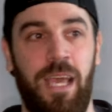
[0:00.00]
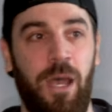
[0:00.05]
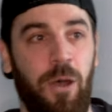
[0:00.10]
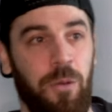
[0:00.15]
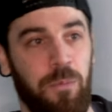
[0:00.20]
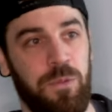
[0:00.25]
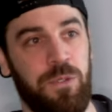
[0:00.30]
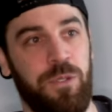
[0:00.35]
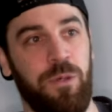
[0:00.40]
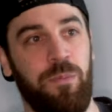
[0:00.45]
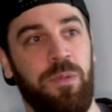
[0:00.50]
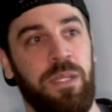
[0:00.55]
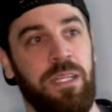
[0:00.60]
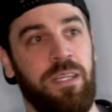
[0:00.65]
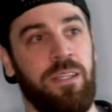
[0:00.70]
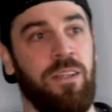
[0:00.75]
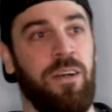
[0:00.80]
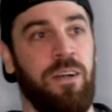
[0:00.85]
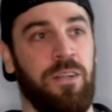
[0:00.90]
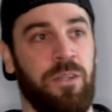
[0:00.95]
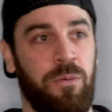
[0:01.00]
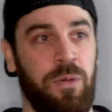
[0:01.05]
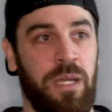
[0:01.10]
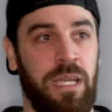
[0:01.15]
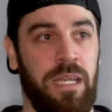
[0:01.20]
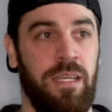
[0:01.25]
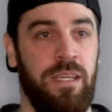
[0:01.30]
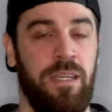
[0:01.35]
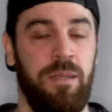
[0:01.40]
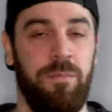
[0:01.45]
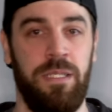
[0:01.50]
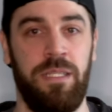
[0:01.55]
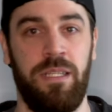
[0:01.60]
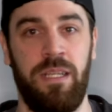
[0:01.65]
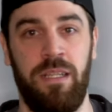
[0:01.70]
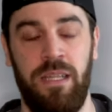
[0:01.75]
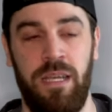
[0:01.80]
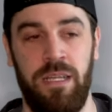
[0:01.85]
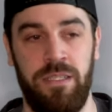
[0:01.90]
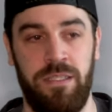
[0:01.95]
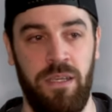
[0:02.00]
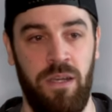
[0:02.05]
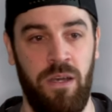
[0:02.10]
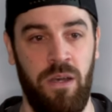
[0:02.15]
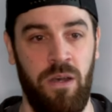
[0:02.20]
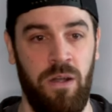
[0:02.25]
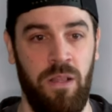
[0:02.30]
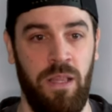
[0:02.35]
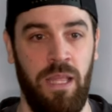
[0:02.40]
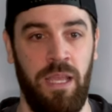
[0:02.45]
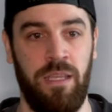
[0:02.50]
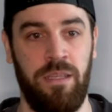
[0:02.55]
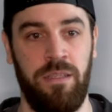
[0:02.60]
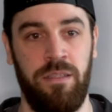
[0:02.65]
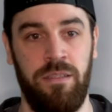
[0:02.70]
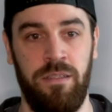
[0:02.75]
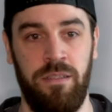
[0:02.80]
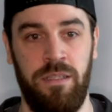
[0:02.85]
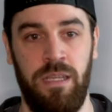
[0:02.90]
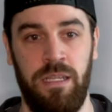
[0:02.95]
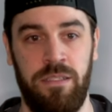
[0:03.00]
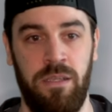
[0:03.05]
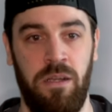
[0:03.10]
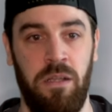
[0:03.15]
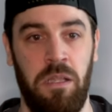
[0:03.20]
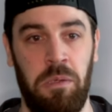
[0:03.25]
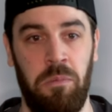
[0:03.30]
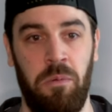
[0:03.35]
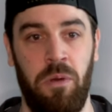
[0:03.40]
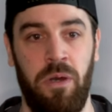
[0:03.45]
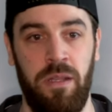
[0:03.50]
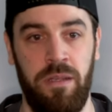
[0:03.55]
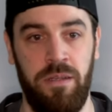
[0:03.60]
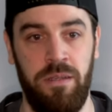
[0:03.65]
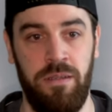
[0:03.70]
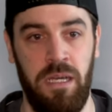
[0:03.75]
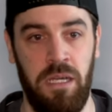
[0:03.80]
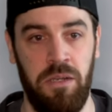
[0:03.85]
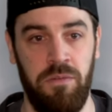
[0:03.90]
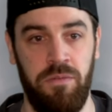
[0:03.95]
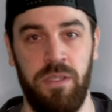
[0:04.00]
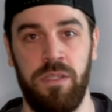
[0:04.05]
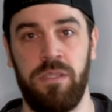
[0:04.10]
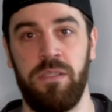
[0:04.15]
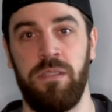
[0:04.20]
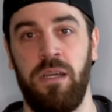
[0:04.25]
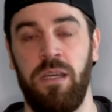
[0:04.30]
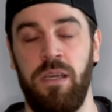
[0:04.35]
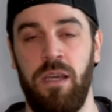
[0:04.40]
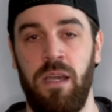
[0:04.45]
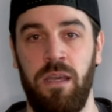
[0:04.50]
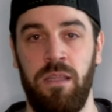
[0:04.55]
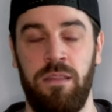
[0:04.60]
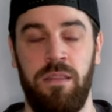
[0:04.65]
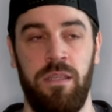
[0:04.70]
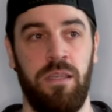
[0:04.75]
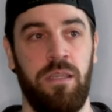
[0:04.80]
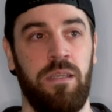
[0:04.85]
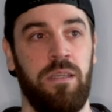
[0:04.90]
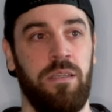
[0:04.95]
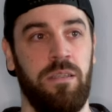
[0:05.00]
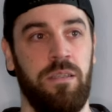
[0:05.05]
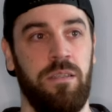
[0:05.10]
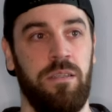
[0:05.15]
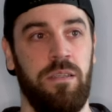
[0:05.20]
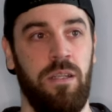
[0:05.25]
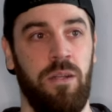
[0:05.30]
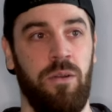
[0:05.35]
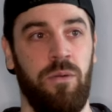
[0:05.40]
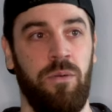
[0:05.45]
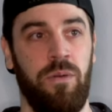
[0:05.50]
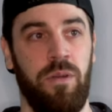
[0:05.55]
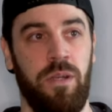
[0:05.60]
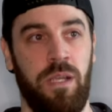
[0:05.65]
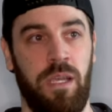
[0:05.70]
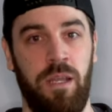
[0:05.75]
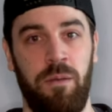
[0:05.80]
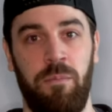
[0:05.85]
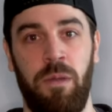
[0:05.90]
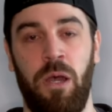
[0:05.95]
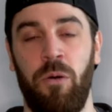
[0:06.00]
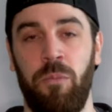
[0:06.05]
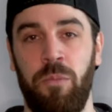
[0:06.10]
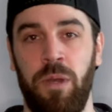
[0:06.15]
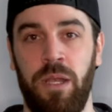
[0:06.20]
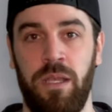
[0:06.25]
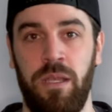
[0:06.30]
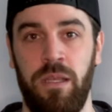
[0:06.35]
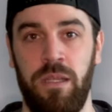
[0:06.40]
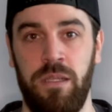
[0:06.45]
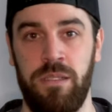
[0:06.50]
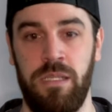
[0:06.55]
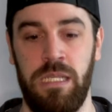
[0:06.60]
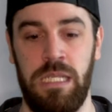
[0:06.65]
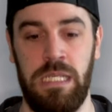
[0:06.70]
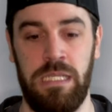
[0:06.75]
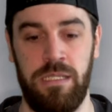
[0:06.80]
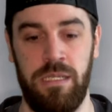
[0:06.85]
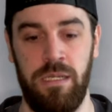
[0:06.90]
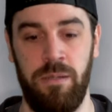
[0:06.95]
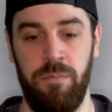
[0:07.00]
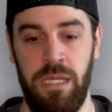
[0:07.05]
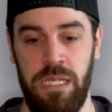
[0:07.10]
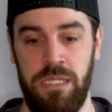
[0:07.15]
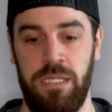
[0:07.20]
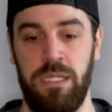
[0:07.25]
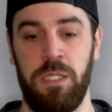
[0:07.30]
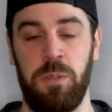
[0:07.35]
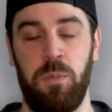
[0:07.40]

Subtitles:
helps somebody along the way. I mean, that's all I want out of this. I think, you know, again, mountain biking is an amazing